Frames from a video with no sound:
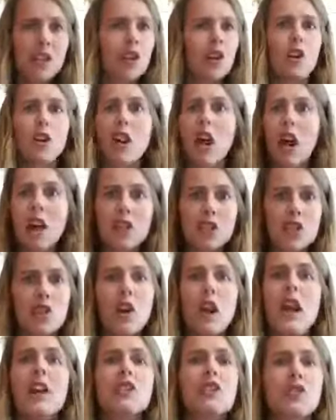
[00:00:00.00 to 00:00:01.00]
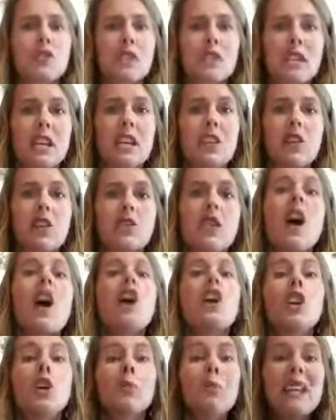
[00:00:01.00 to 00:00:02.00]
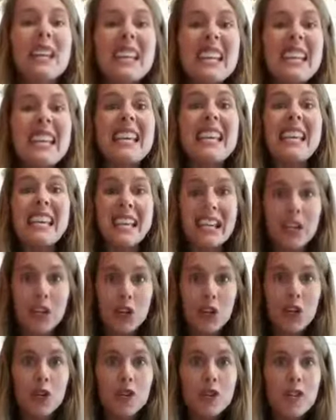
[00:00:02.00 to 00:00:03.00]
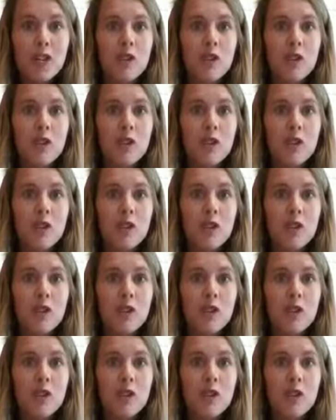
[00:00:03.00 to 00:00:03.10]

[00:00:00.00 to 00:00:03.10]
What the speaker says: your college grads, your singles, your picky eaters.